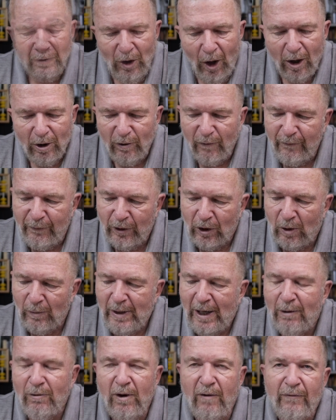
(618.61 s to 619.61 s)
Color film,
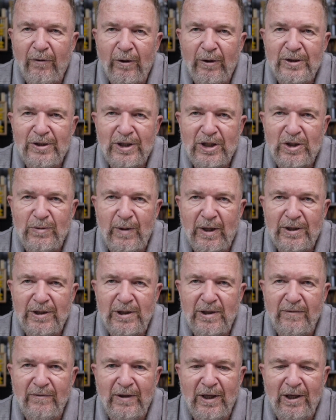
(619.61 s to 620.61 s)
however, is
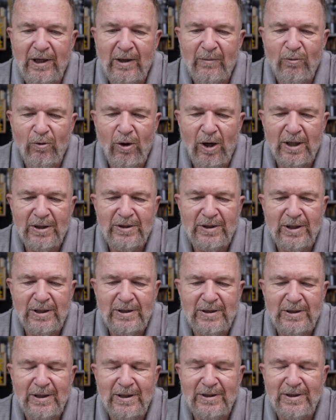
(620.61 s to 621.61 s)
expensive. Getting it
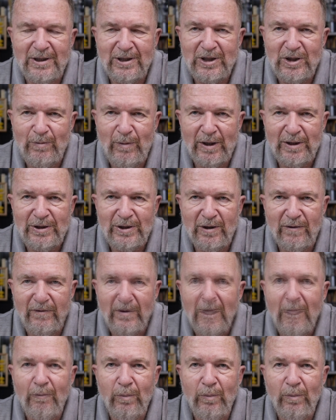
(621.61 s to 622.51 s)
processed is expensive.